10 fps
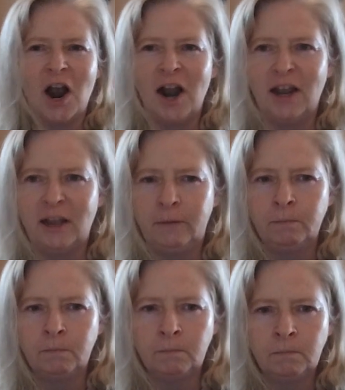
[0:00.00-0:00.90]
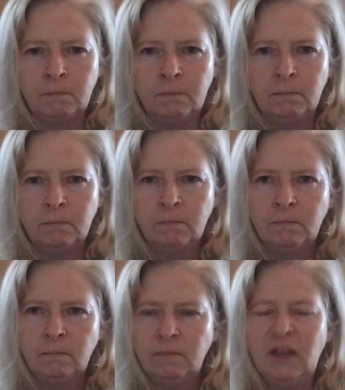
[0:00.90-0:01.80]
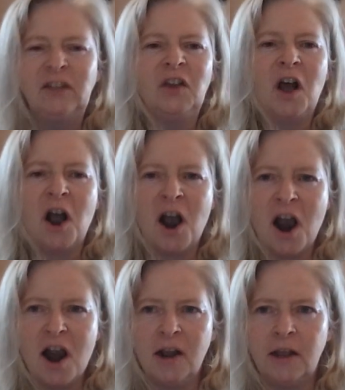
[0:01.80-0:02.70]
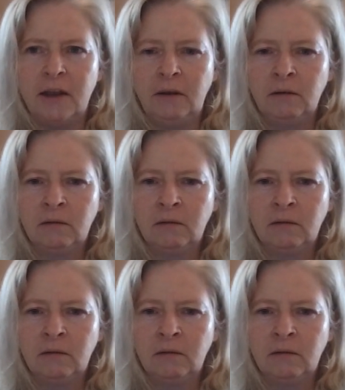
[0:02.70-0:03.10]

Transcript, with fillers: a harlot. That's a harlot.